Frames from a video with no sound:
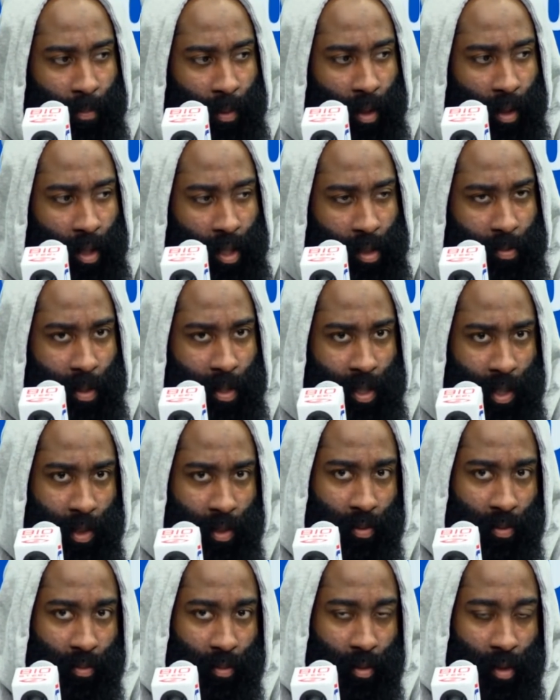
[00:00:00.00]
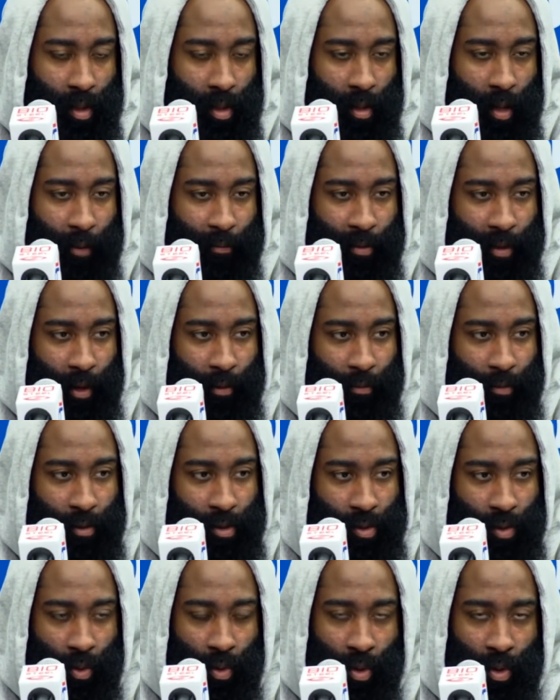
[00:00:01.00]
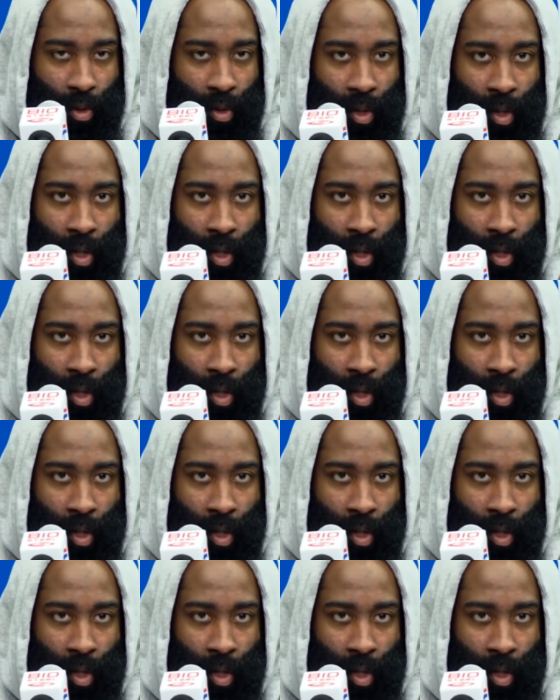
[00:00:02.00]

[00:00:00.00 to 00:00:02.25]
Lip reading: especially, you know, after that first quarter.